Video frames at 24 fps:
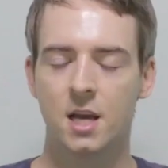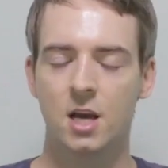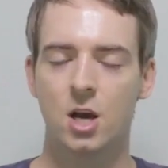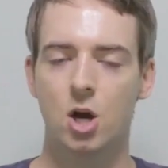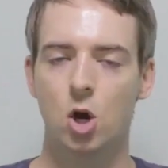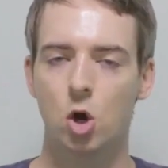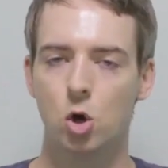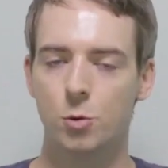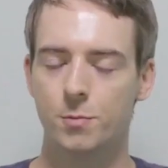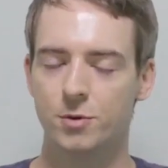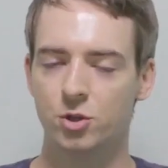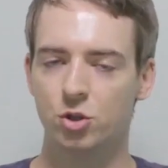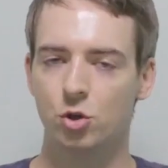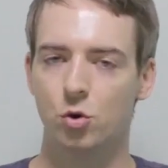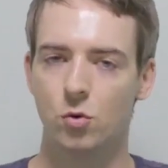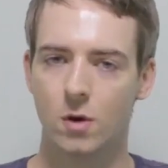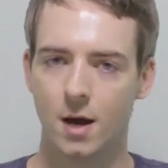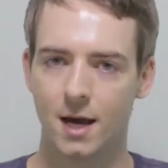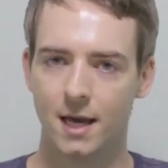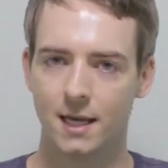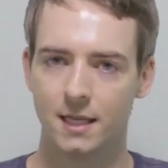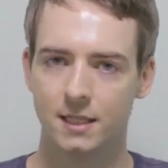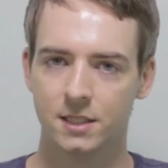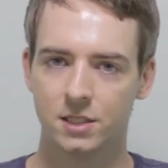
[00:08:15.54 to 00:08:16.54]
opened your
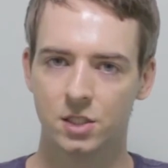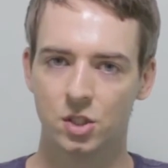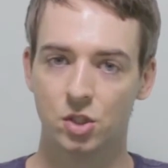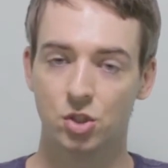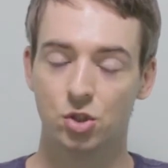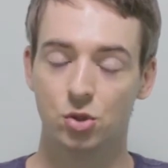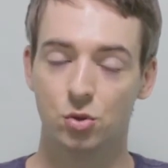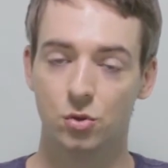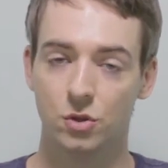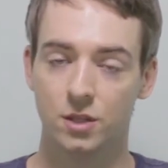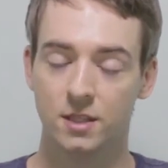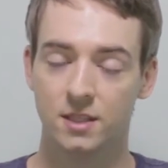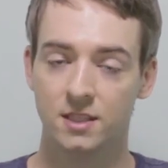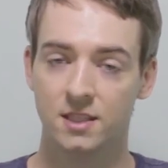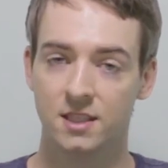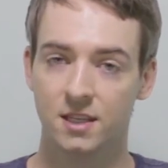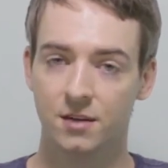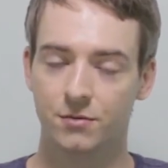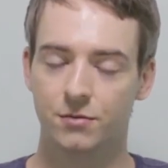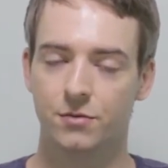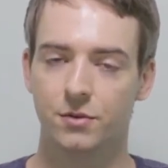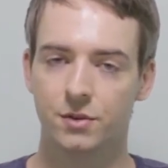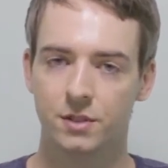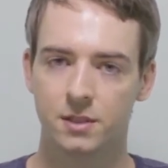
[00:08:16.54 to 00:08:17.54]
eyes to the
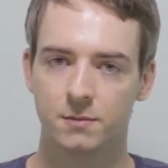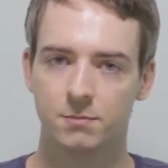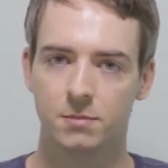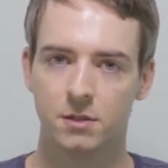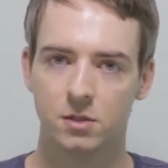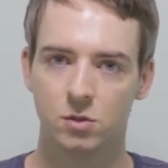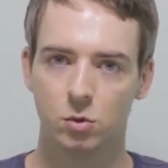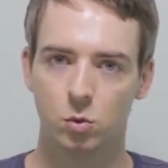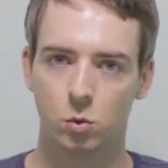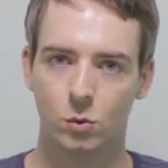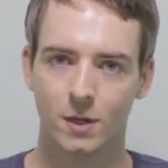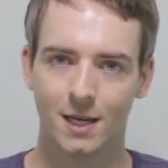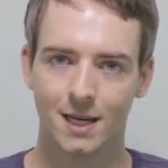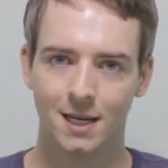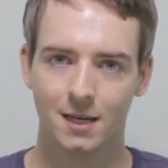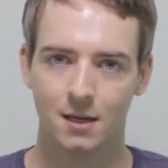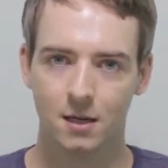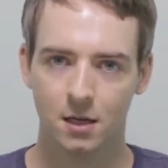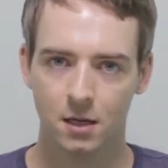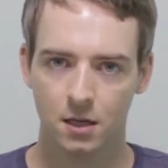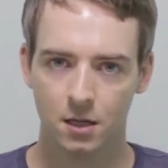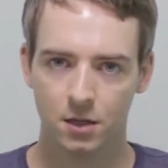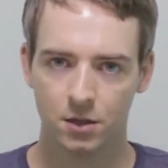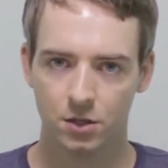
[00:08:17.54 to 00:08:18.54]
difference
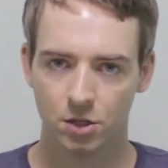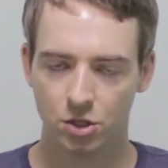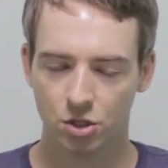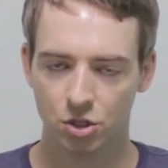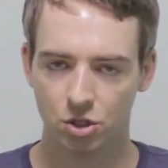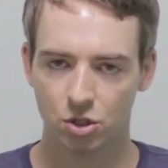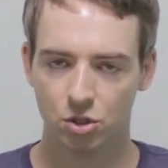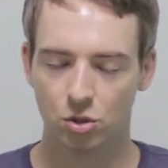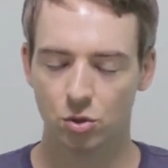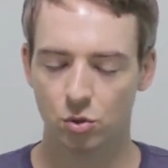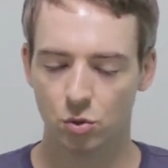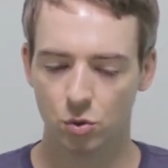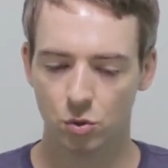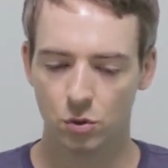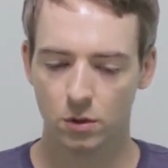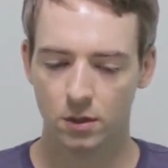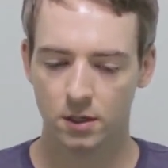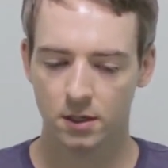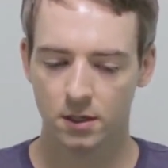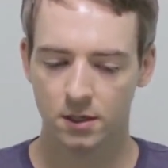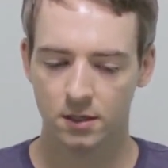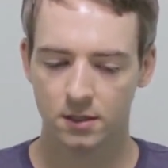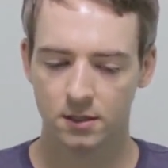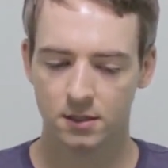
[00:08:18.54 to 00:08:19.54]
between the two
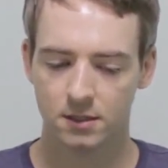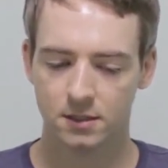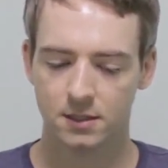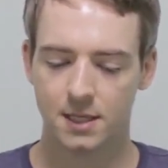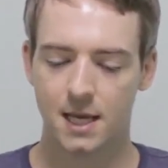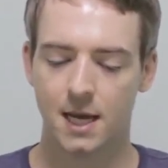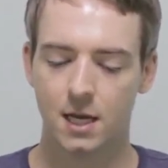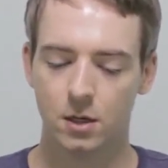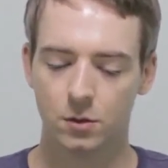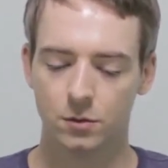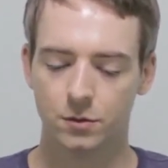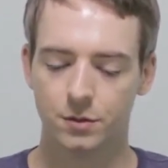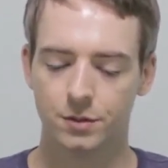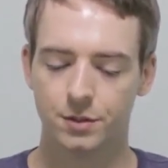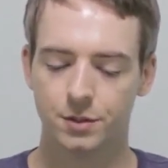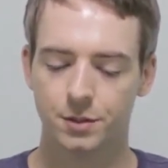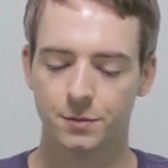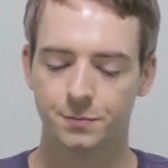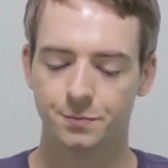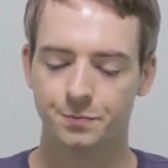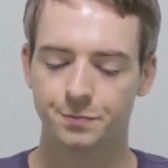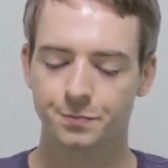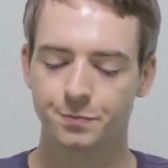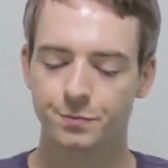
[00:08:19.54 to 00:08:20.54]
sounds.